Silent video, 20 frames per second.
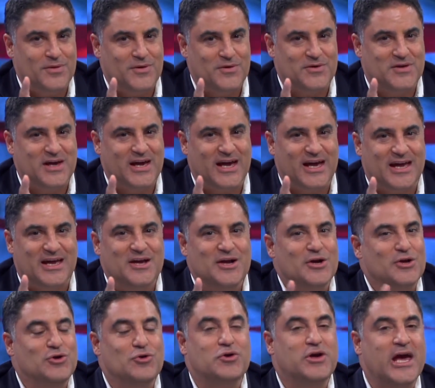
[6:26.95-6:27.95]
Okay,
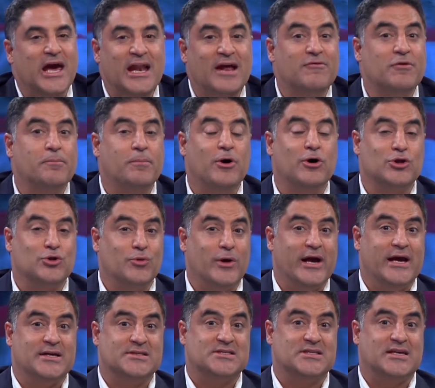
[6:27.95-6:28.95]
you can't have it both
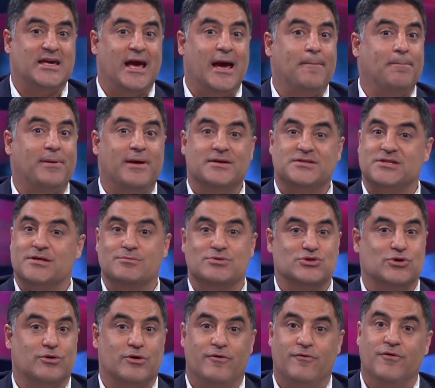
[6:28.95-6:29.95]
ways. It can't be some
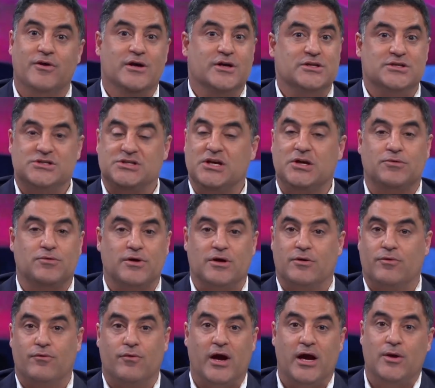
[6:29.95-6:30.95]
sort of
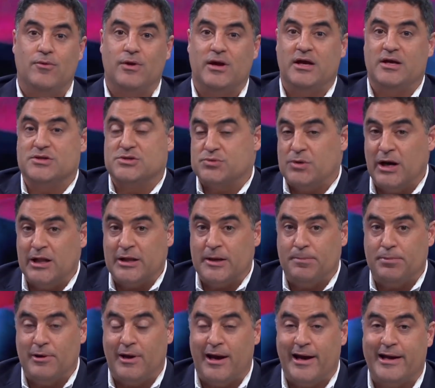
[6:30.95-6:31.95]
secret right wing Israeli
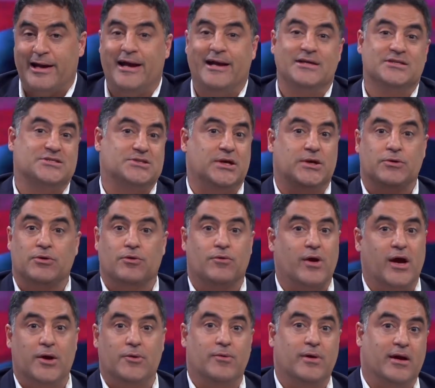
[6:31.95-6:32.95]
plot and a secret
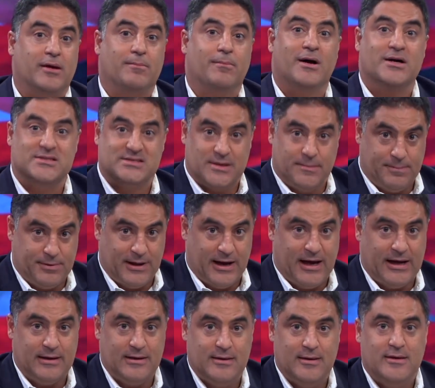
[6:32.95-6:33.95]
right wing Muslim
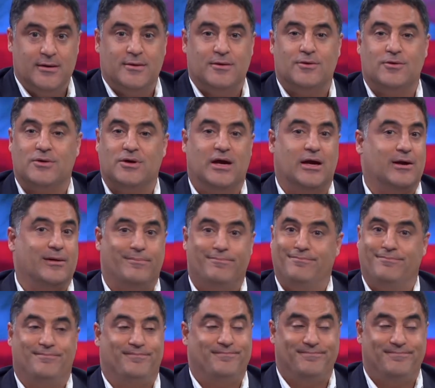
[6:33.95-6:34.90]
plot. Okay,